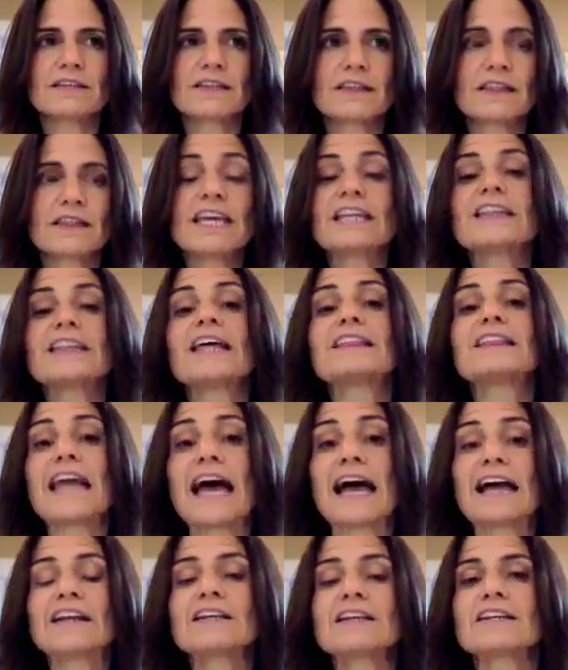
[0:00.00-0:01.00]
think
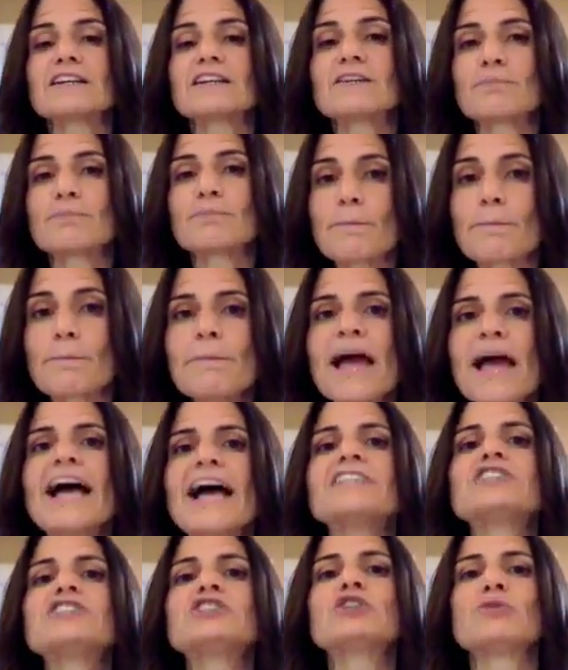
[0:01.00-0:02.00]
that
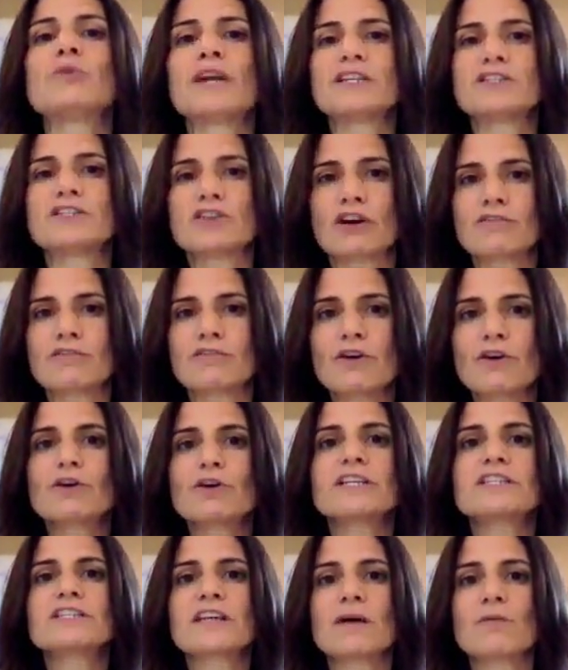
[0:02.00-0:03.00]
perpetuates our
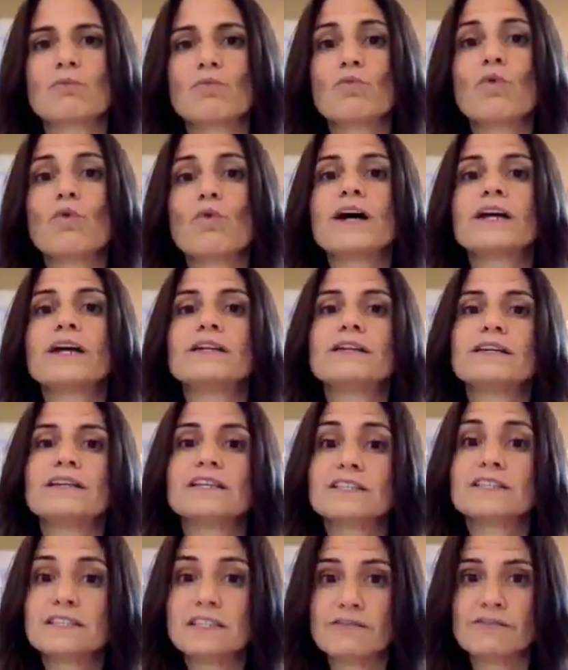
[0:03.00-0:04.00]
focus on what
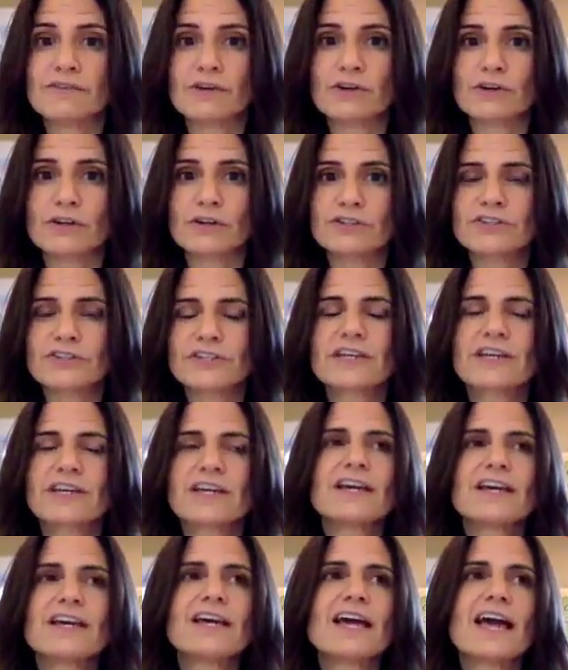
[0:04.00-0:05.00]
is difficult.
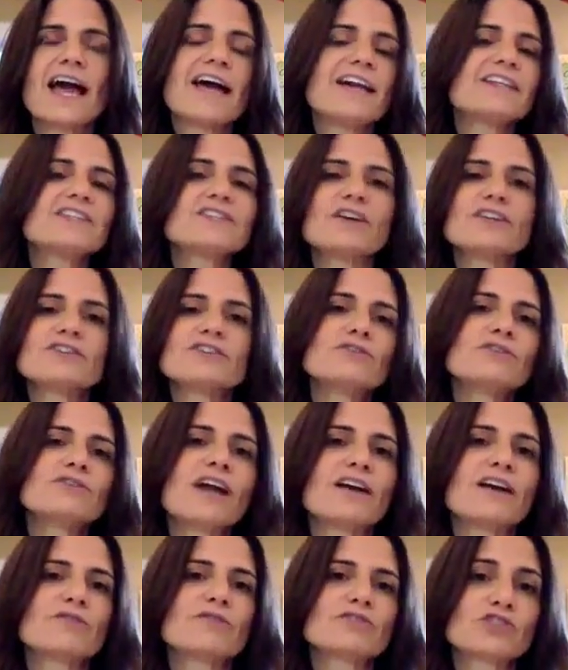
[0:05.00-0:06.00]
And it's also
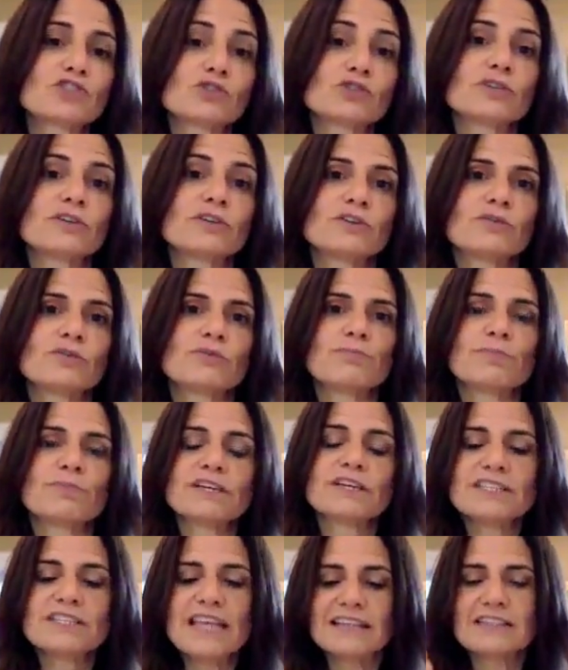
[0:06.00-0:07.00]
not true,
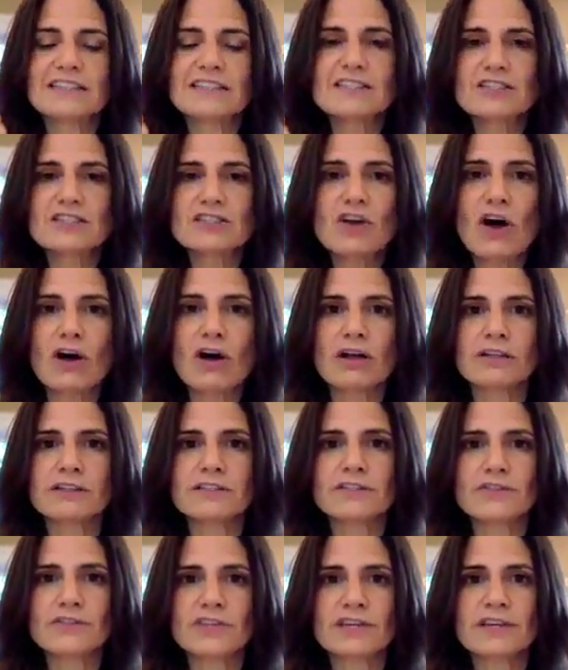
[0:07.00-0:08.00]
because that
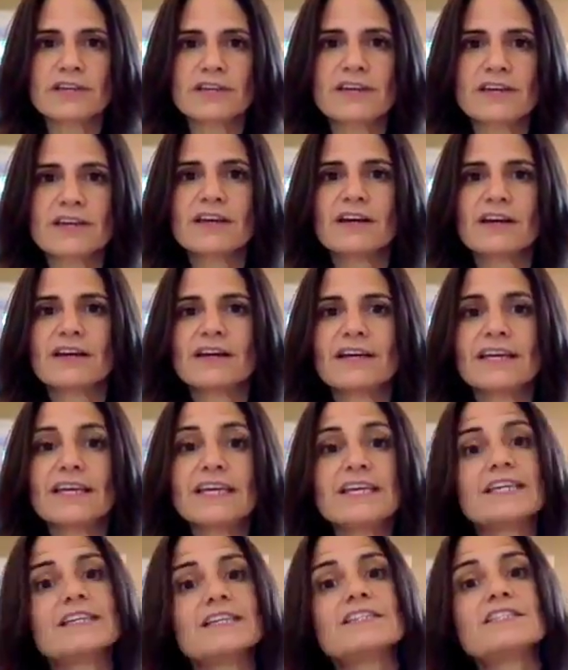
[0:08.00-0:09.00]
salt
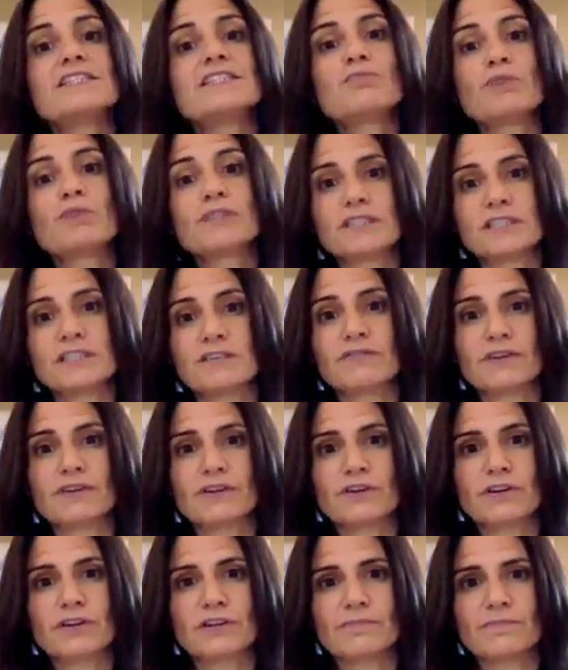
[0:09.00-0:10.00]
is what's
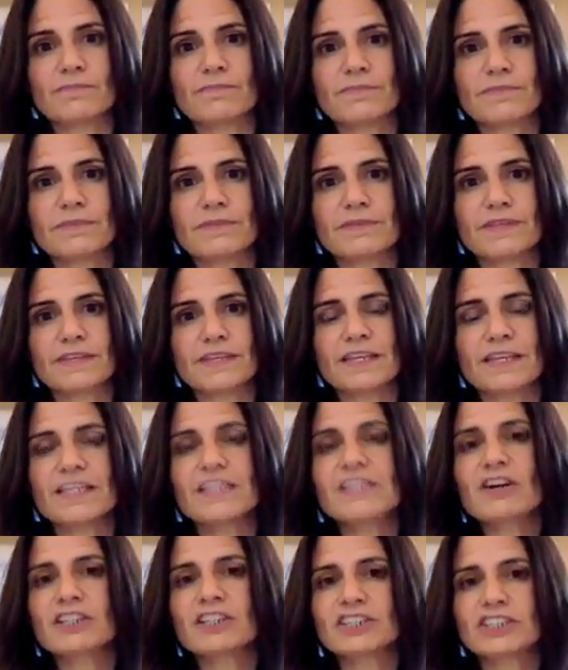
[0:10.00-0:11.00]
difficult. It
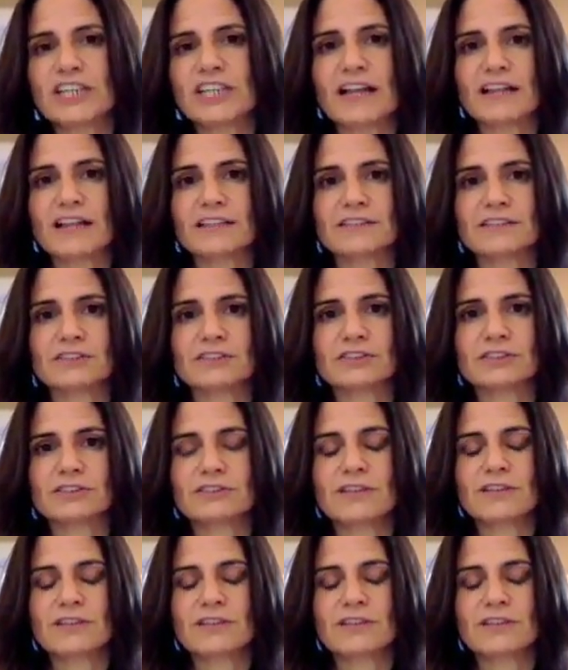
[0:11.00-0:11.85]
is our challenge,